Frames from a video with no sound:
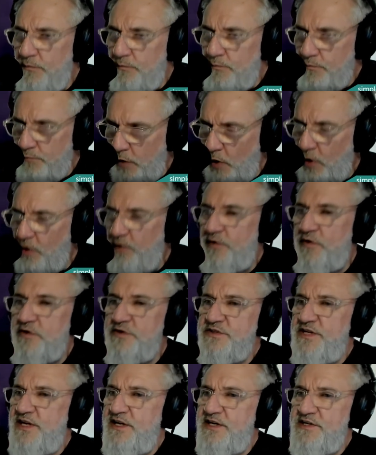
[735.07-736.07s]
Paul
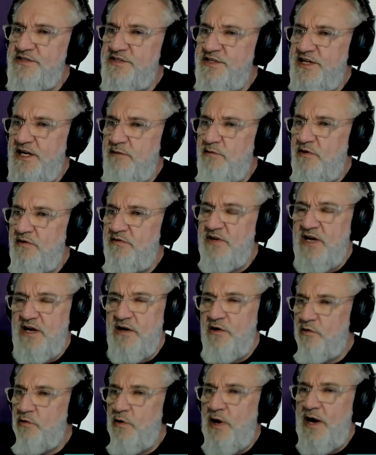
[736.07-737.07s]
Nursey and his team have
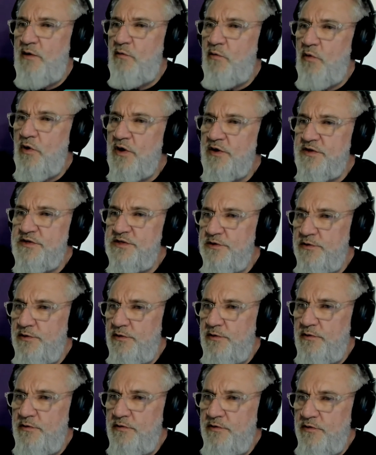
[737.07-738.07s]
done great work
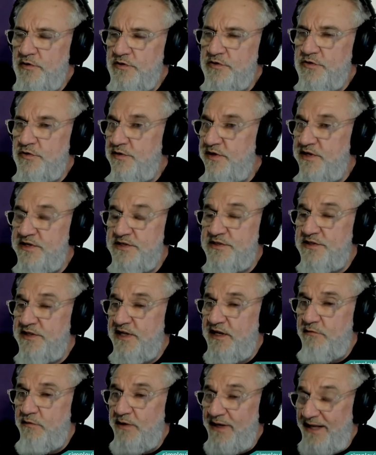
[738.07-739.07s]
to nurture this.
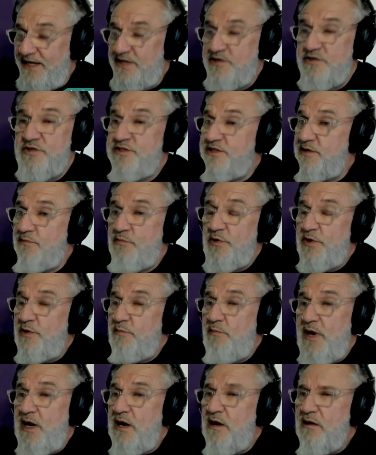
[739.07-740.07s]
The relationship with the
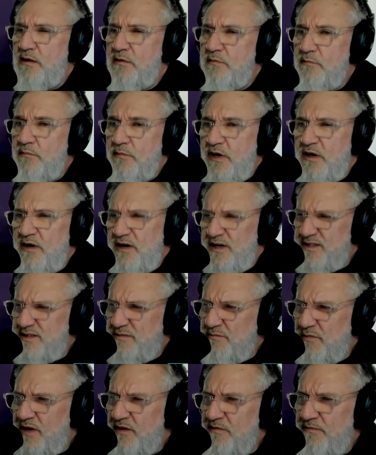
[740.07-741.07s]
mayor
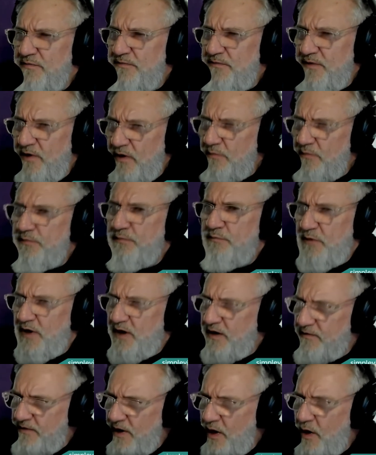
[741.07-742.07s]

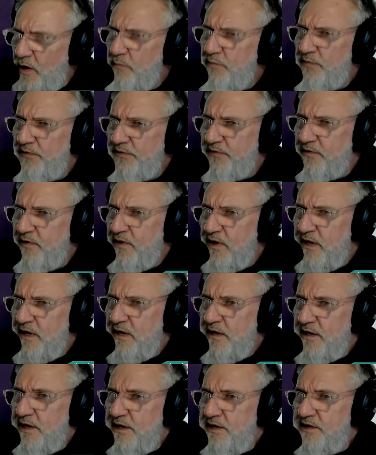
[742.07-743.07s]
Phelps
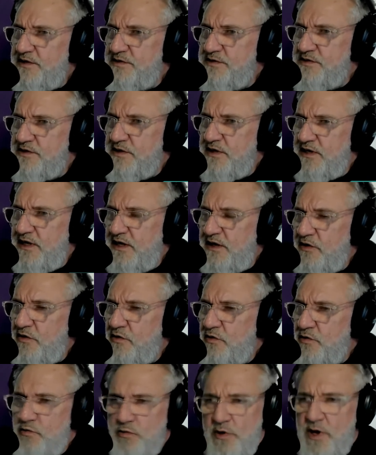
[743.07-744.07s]
is
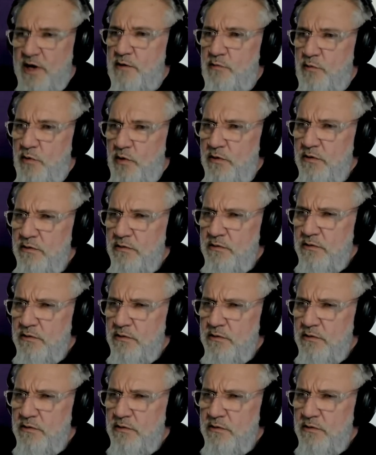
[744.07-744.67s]
incredible.